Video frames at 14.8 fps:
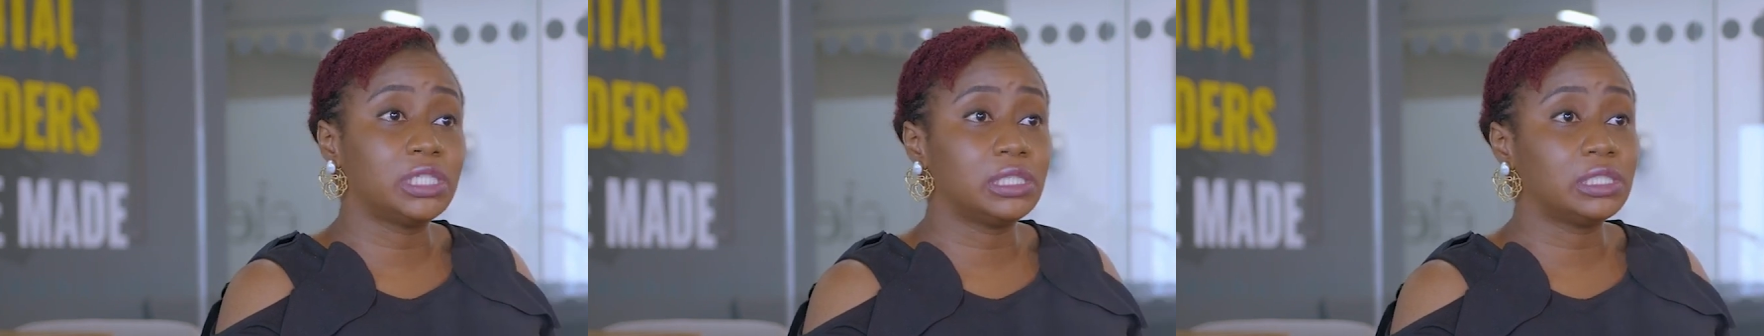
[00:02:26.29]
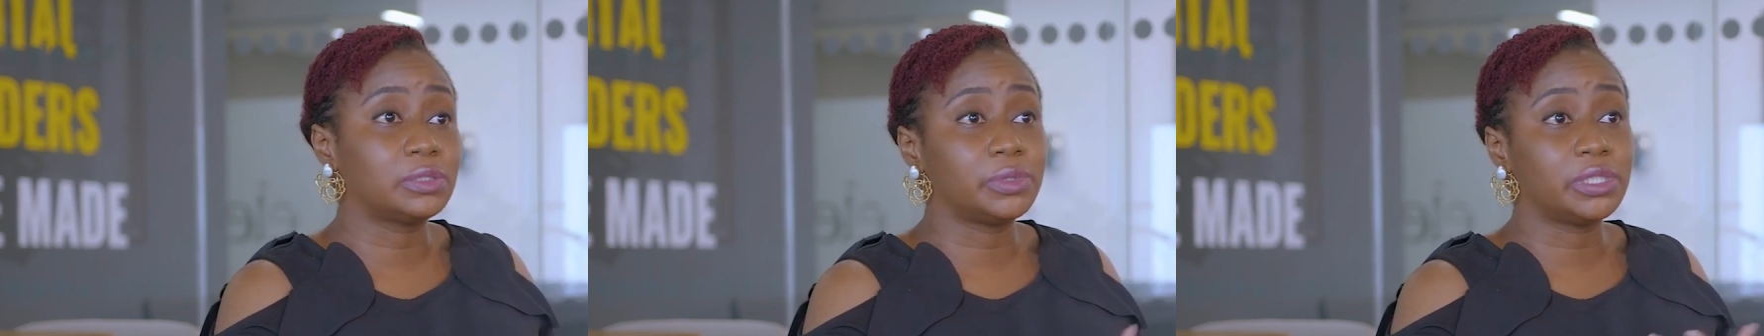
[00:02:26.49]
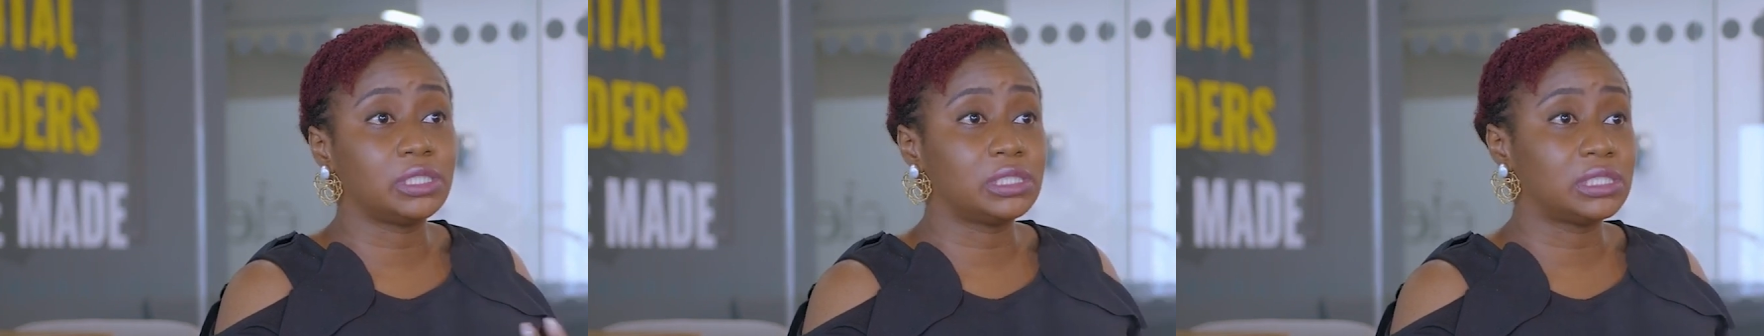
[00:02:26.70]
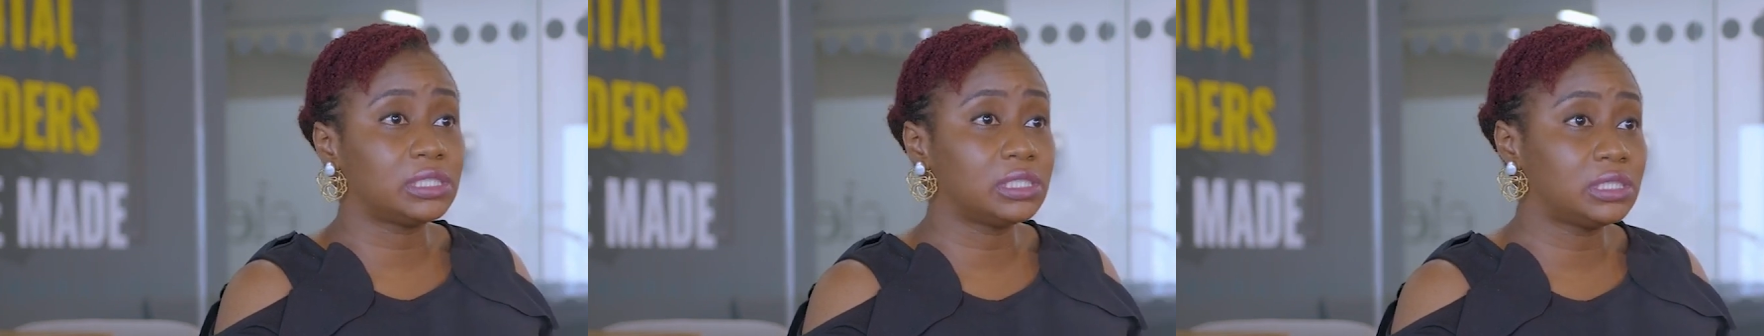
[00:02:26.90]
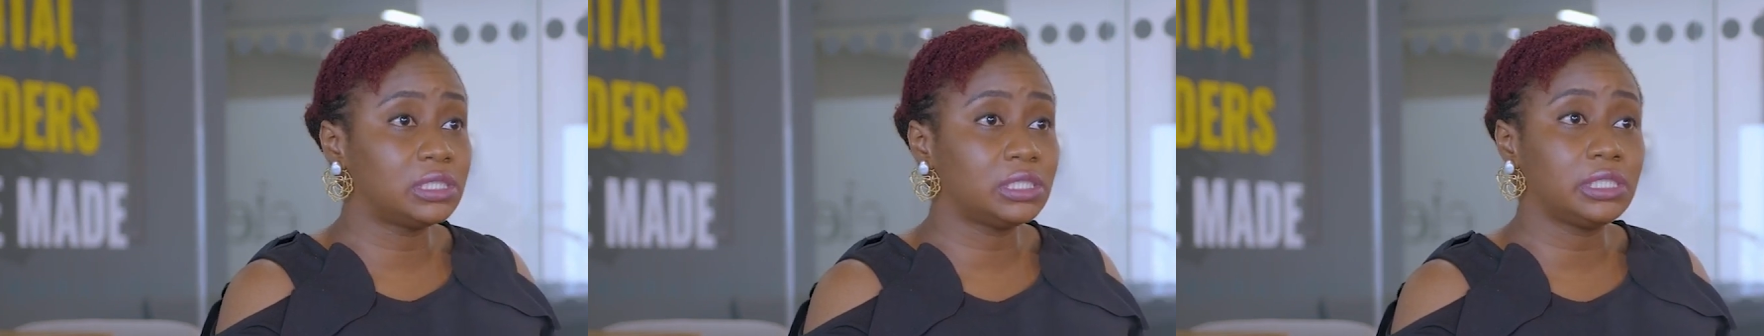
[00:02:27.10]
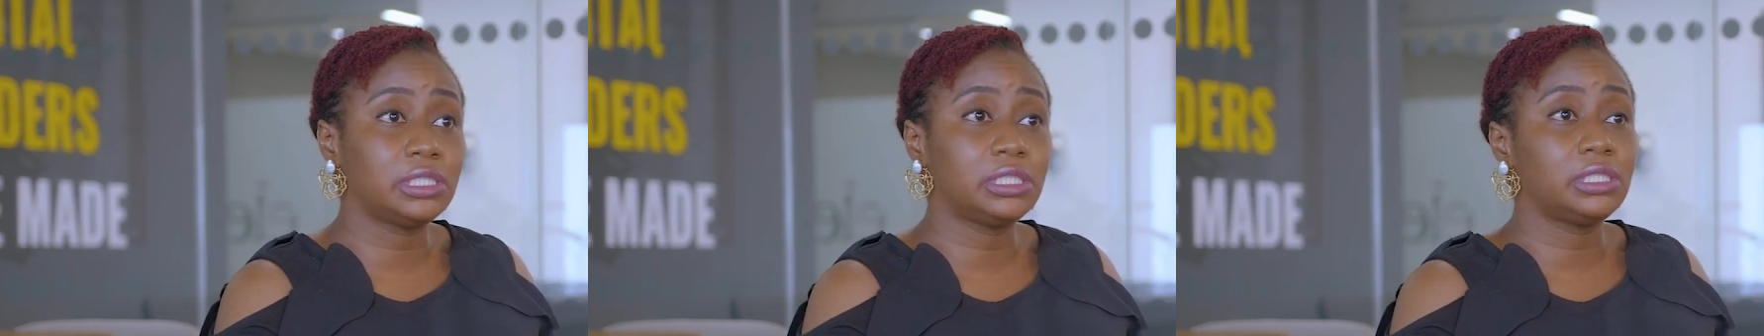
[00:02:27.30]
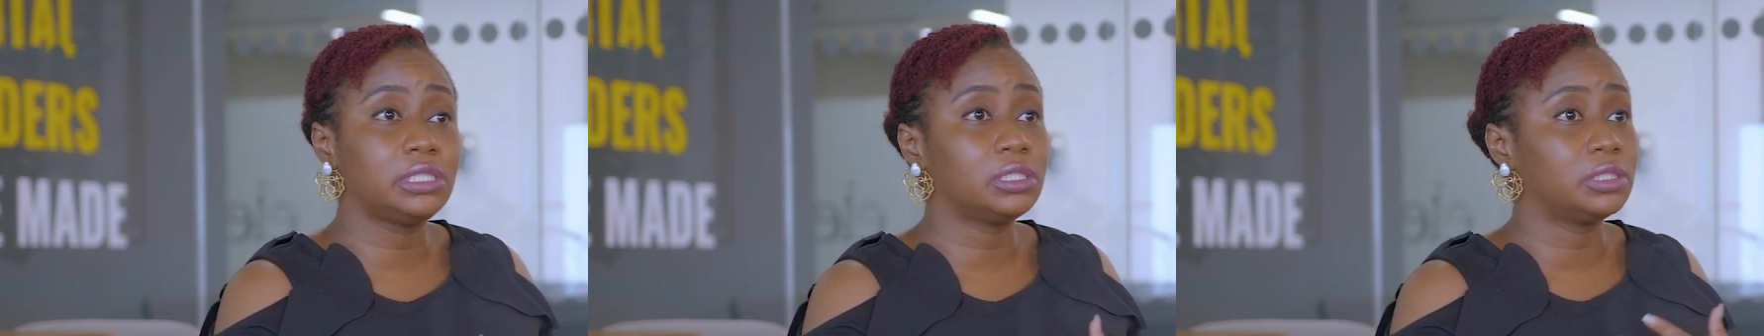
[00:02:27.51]
retailers within a
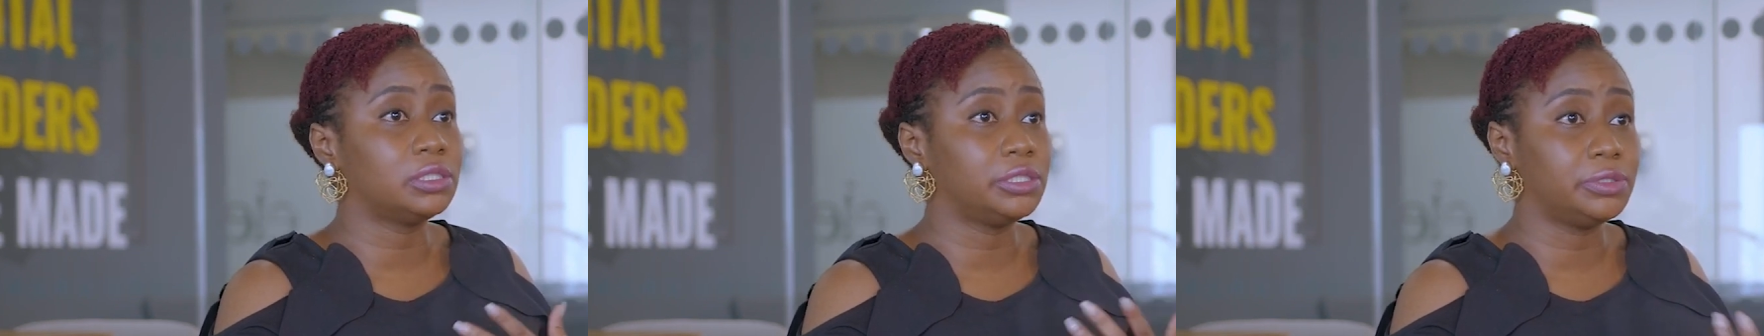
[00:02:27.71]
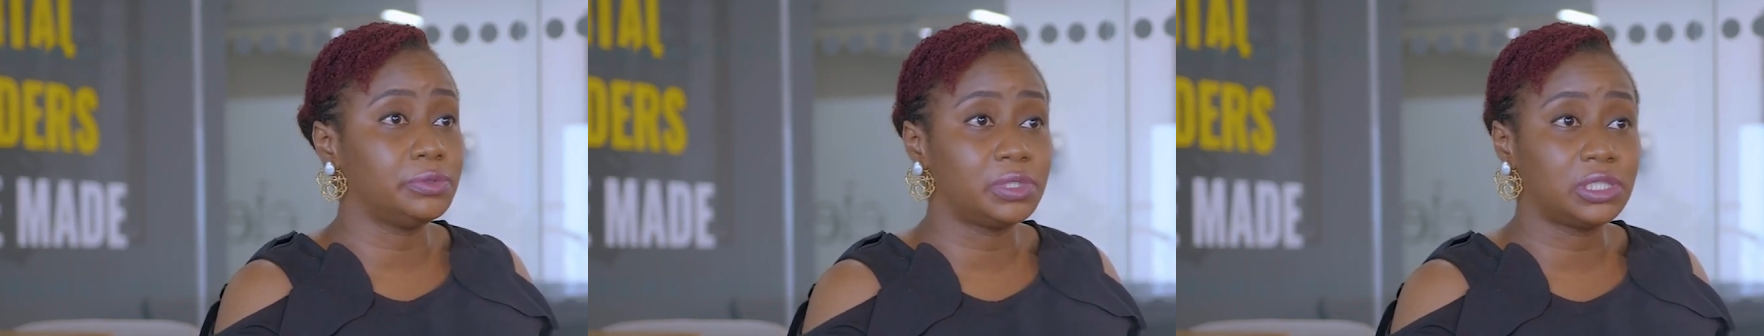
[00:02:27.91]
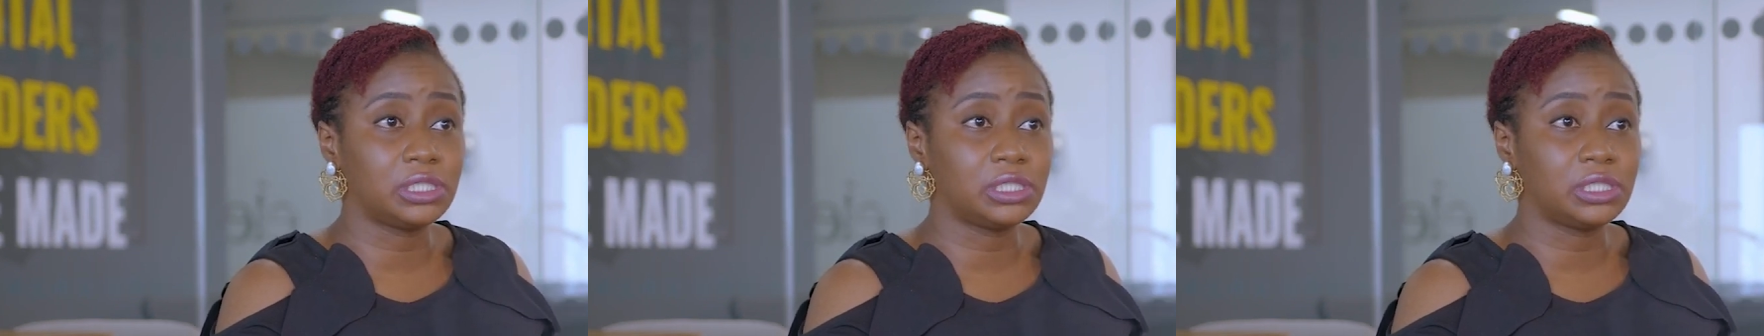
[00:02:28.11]
city, a new